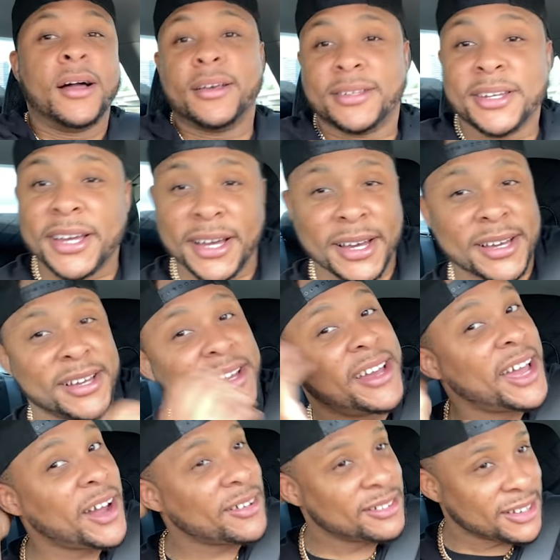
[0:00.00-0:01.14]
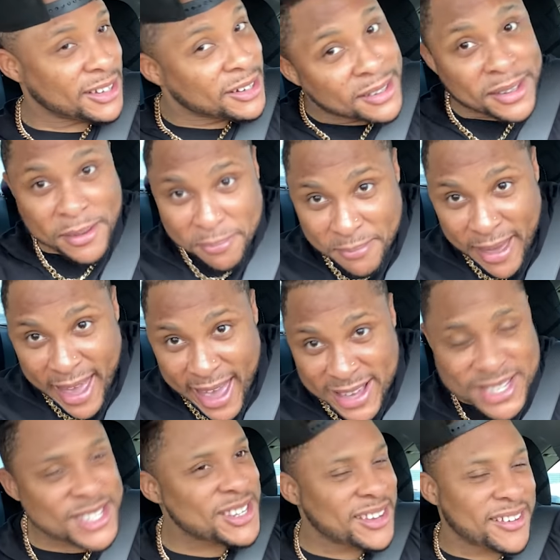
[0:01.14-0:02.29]
This nigga hair looking a
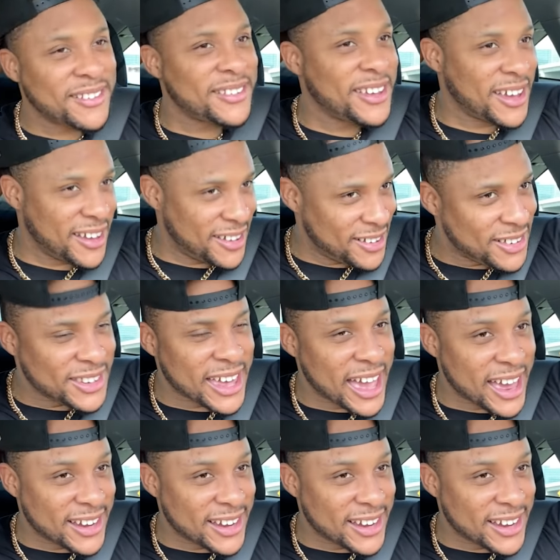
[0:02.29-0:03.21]
mess. Yeah, that.